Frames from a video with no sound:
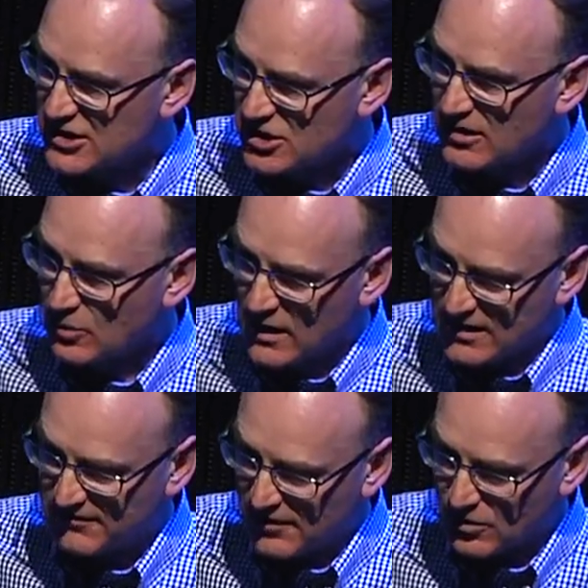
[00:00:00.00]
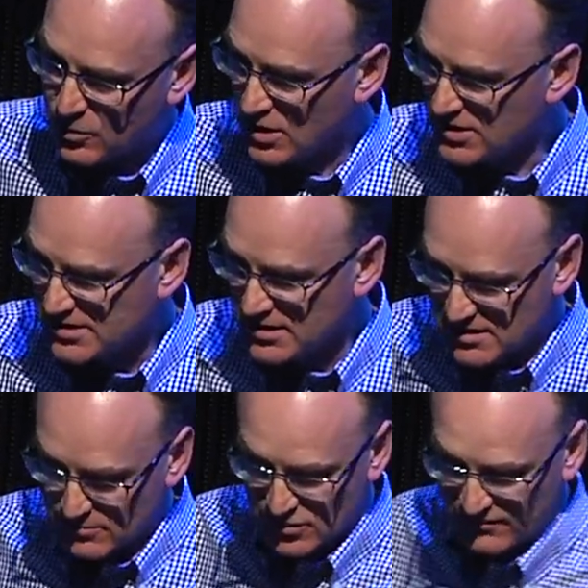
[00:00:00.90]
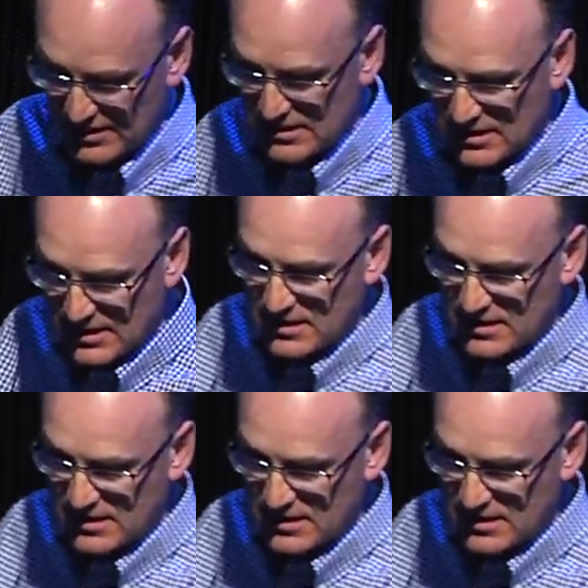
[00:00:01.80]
each other where the flock was and to move in